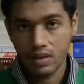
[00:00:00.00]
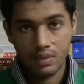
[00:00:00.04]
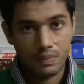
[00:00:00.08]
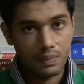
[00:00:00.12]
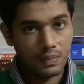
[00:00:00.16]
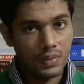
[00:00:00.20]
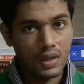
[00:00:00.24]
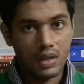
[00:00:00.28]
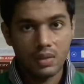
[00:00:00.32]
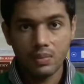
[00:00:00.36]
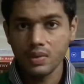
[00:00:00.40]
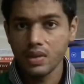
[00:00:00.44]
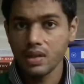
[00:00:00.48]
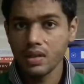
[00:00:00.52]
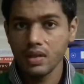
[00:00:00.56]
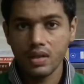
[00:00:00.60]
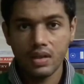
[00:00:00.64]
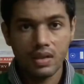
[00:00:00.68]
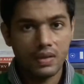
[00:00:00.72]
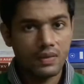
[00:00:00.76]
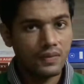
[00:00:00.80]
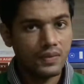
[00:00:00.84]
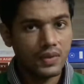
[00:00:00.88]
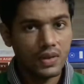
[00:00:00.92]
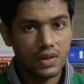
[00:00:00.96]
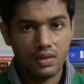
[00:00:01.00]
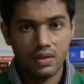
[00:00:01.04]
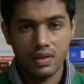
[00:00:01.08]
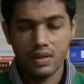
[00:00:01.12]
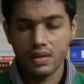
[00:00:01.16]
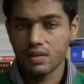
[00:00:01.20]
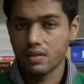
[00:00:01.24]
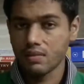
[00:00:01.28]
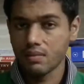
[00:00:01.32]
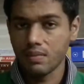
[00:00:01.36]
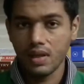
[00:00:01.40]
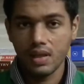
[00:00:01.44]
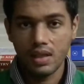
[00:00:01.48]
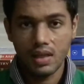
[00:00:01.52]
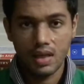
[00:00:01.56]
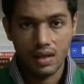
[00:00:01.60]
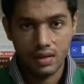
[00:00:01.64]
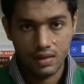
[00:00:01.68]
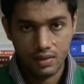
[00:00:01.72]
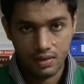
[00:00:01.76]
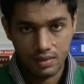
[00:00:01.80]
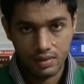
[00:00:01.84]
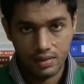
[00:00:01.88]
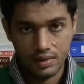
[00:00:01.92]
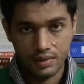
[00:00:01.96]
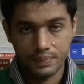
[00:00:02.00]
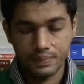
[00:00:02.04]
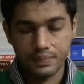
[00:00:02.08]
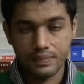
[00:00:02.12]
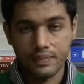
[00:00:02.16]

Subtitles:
pulmonary infiltrates bilaterally.